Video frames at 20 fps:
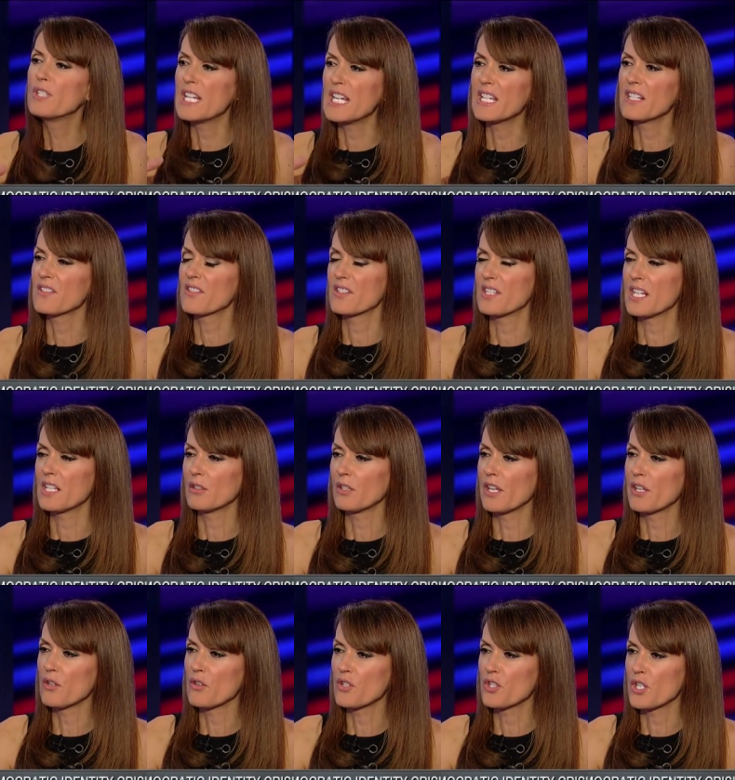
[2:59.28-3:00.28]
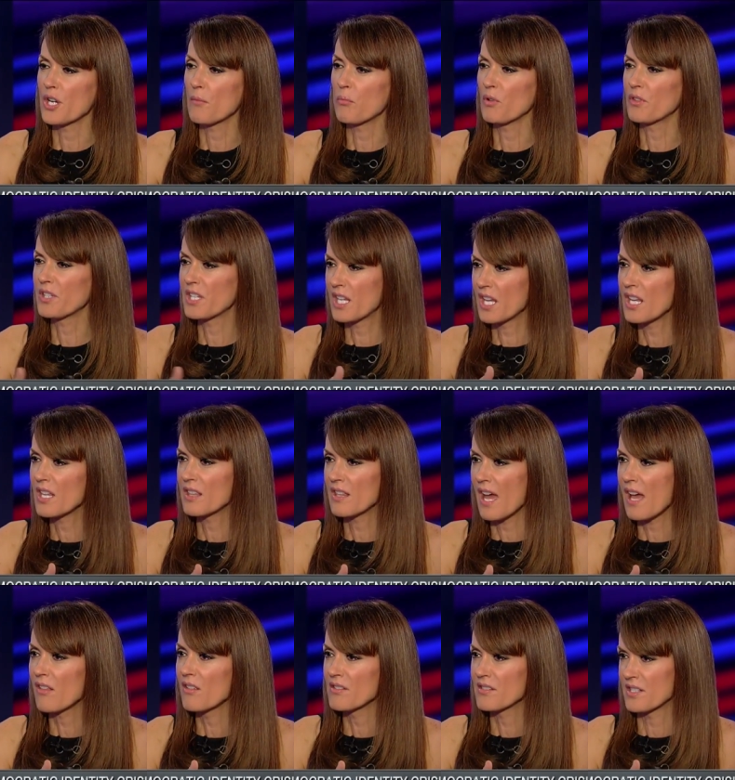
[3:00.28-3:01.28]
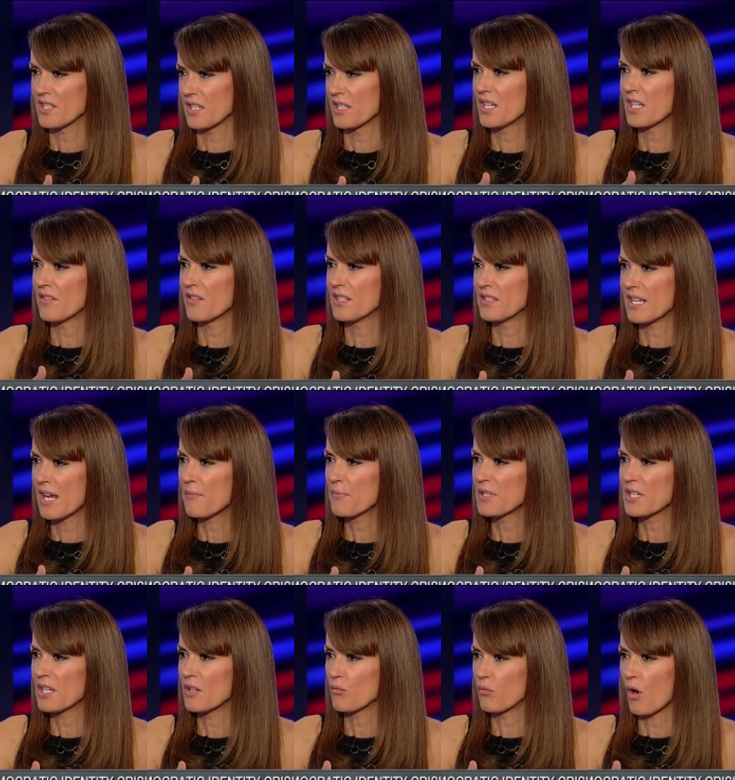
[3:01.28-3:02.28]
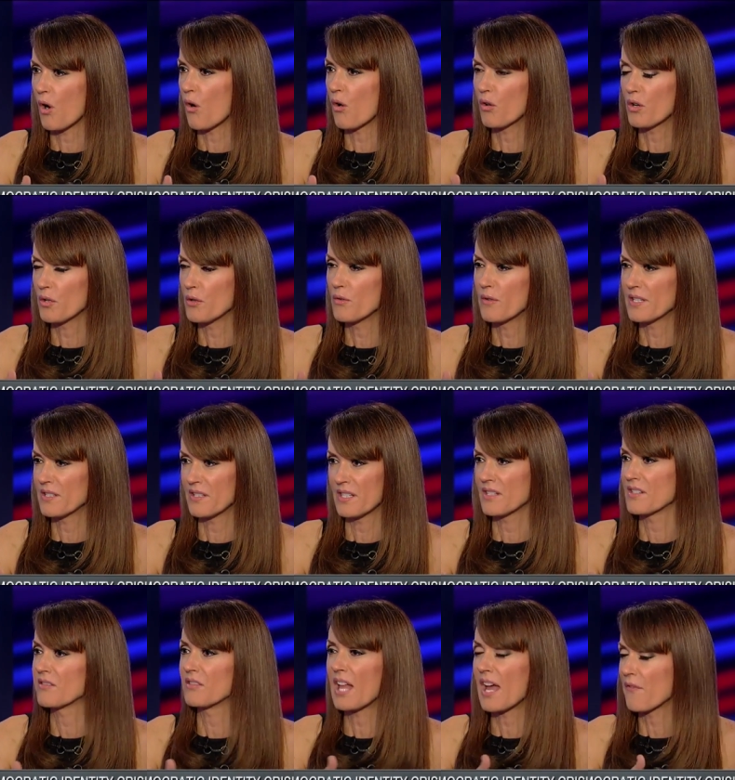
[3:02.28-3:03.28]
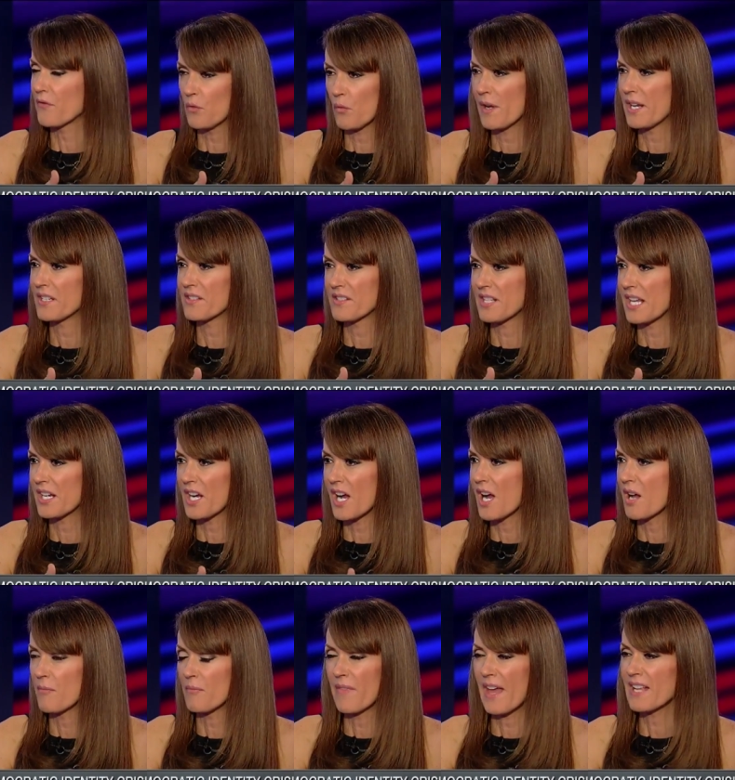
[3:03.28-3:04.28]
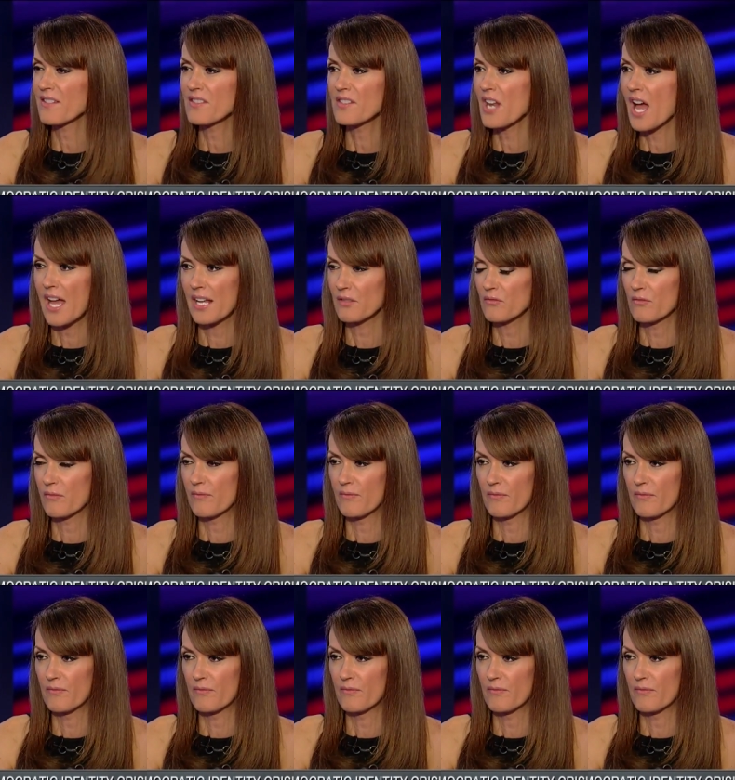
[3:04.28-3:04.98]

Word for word: DNC leadership with Keith Ellison in the deputy role, who is as left wing as they come, that's not